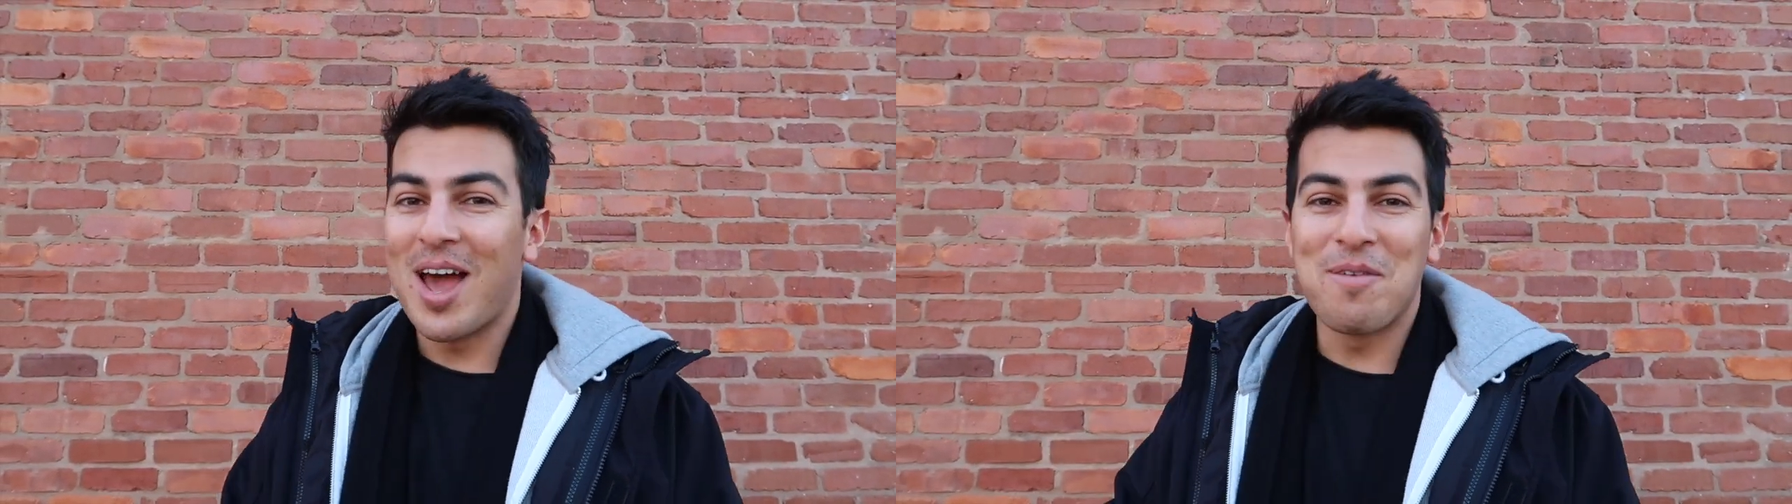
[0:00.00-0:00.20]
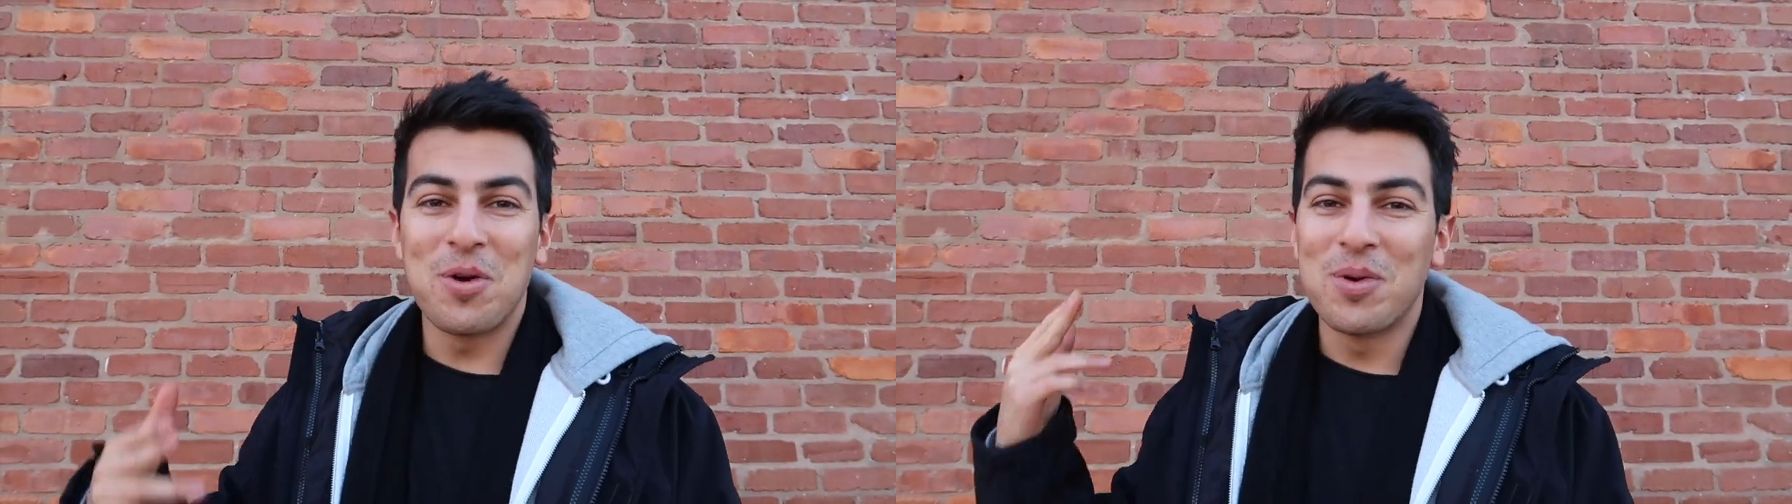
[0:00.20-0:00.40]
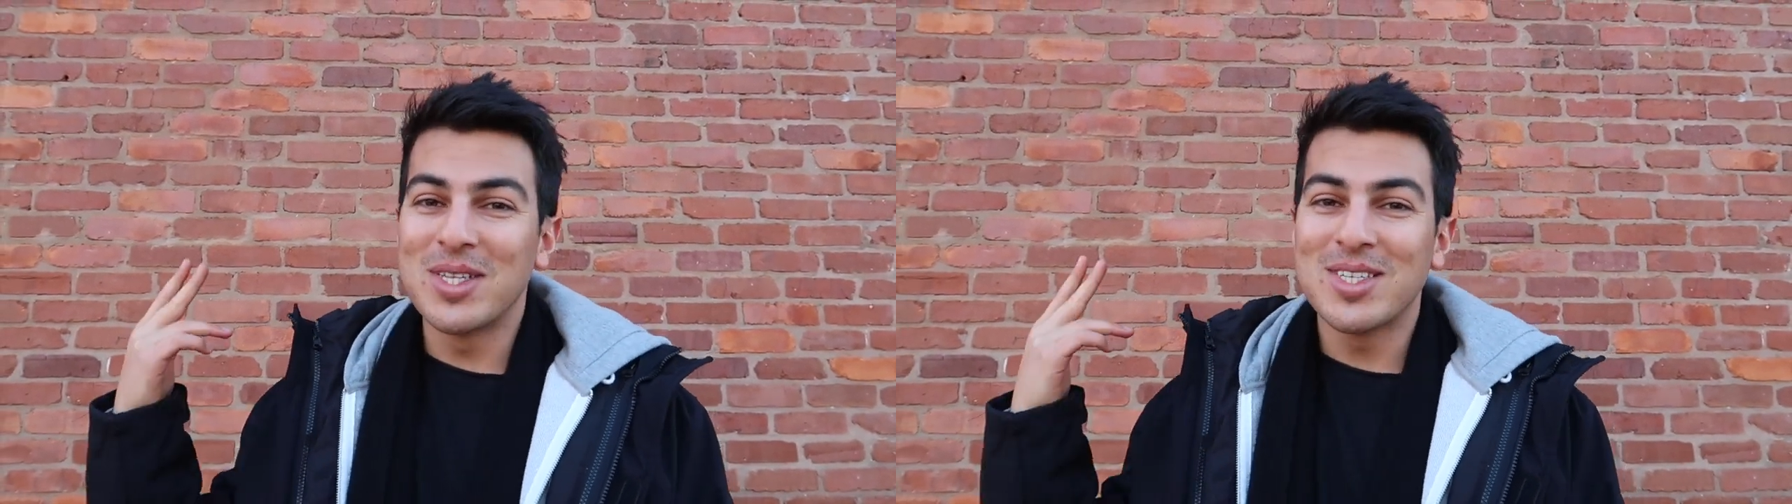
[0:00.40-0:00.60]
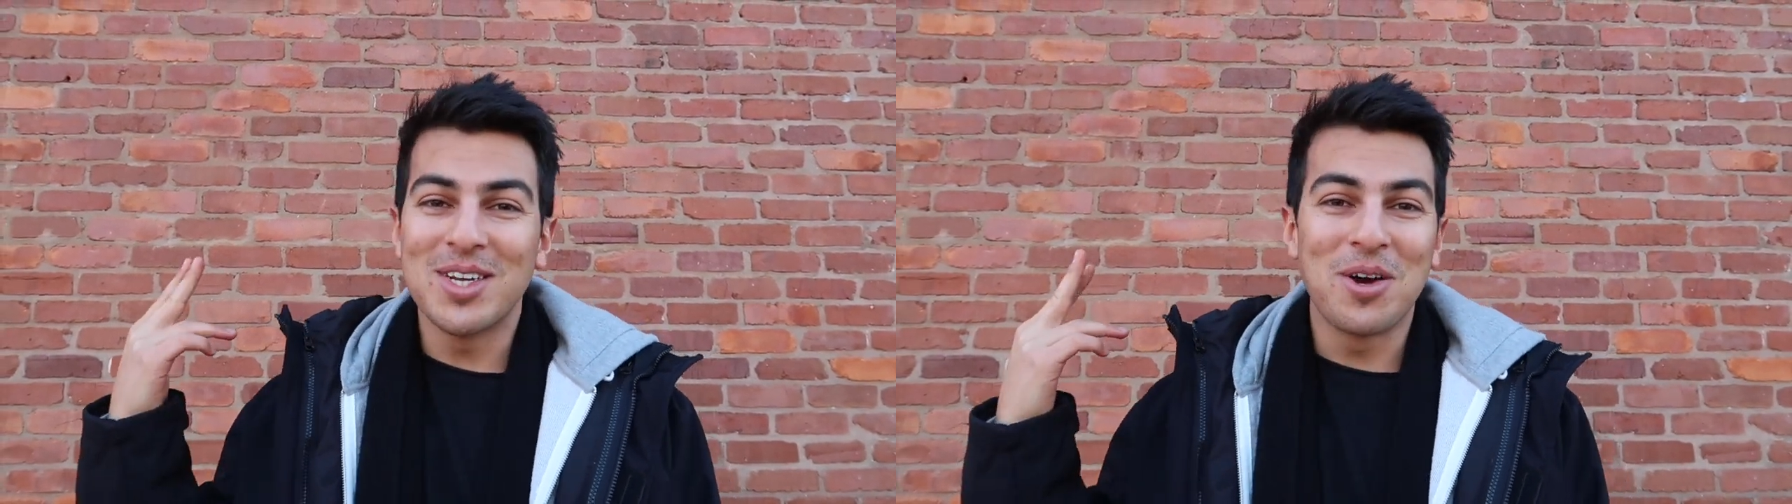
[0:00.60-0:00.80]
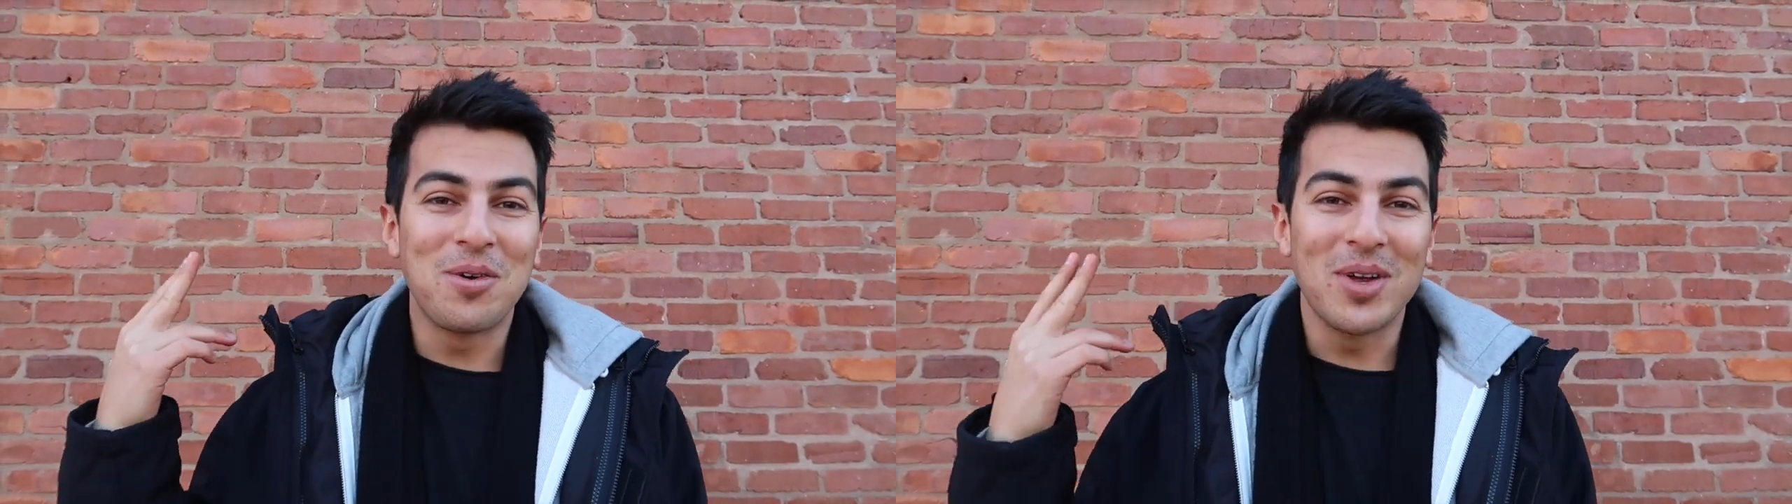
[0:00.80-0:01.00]
Everyone's,
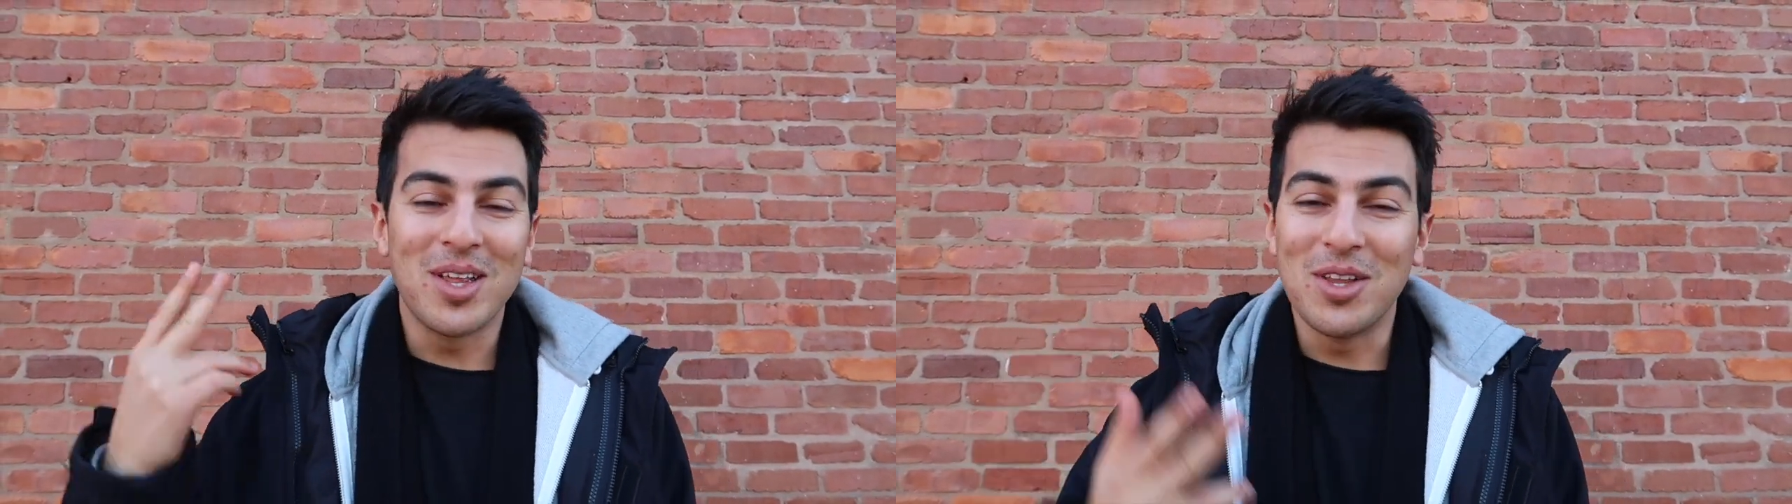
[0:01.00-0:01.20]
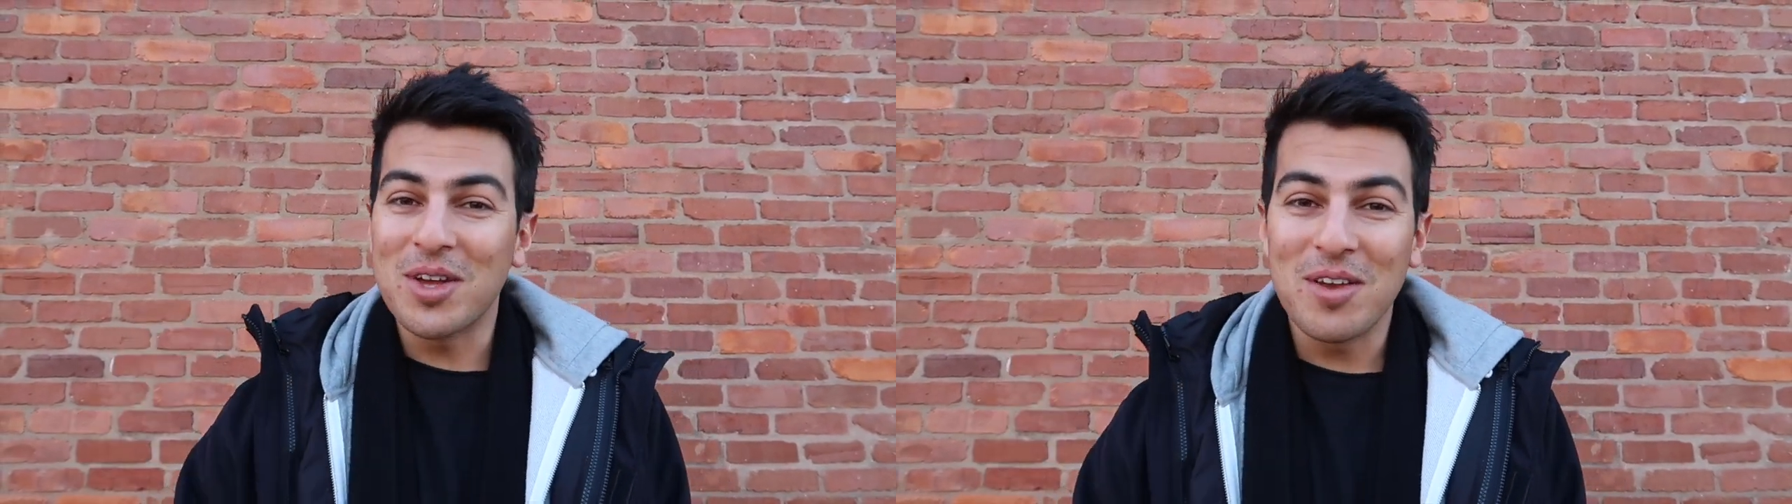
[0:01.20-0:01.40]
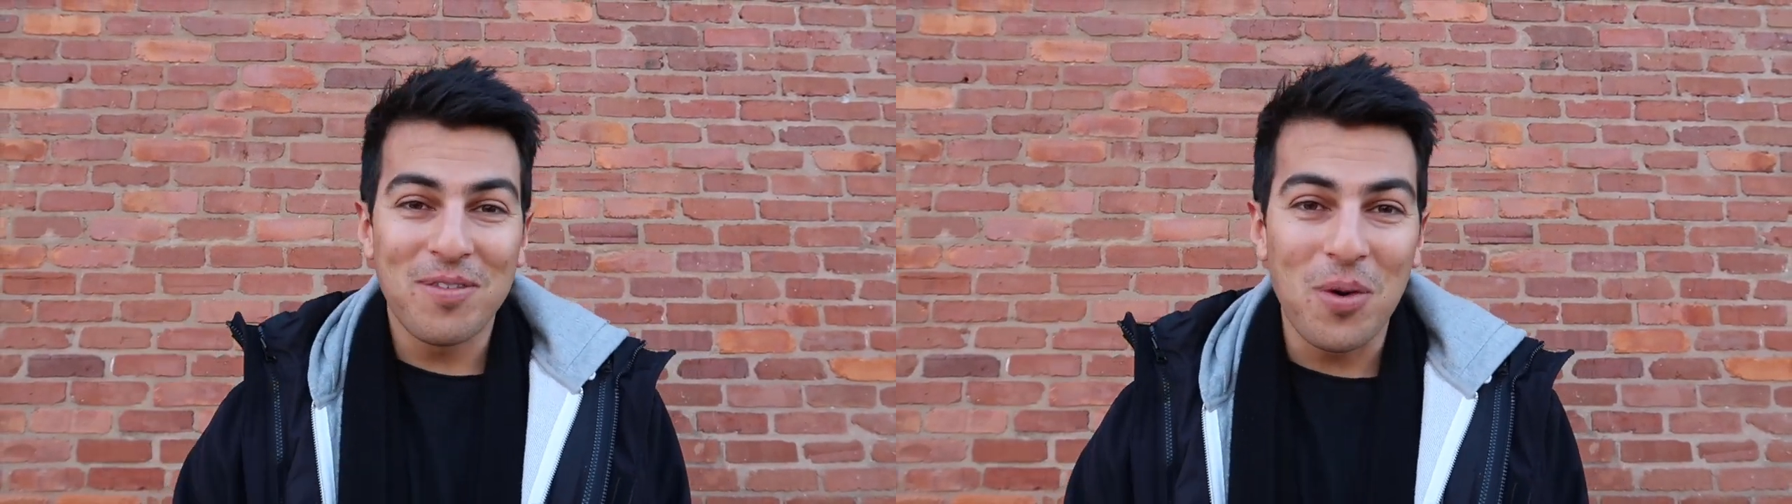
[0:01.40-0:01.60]
you know, looking